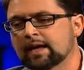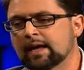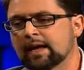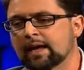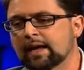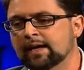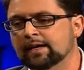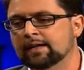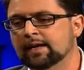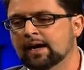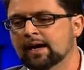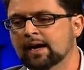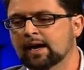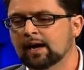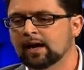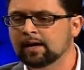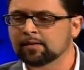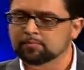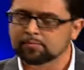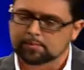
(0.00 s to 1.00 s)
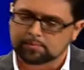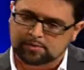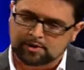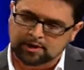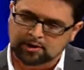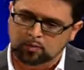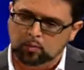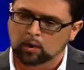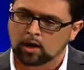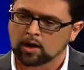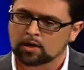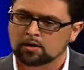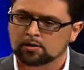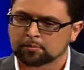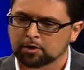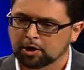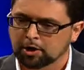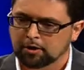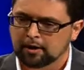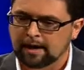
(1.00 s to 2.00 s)
And I'm going to welcome
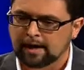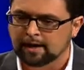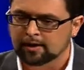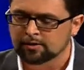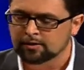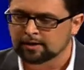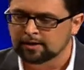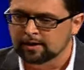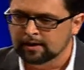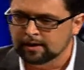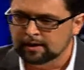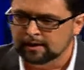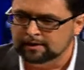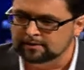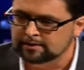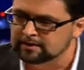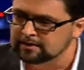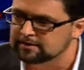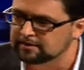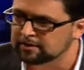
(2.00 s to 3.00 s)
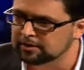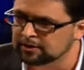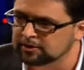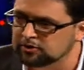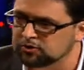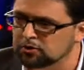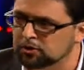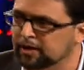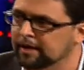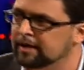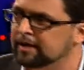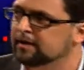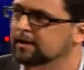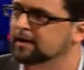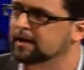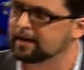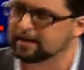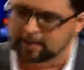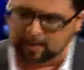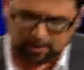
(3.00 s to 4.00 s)
her out, and she's going to join
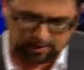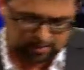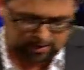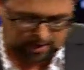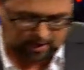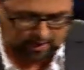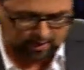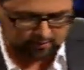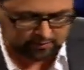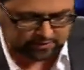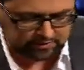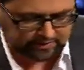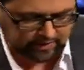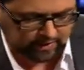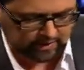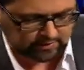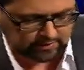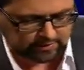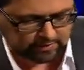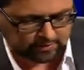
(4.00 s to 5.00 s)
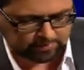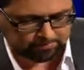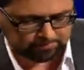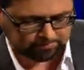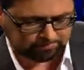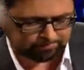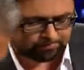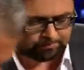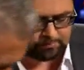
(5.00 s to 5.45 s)
in on the conversation.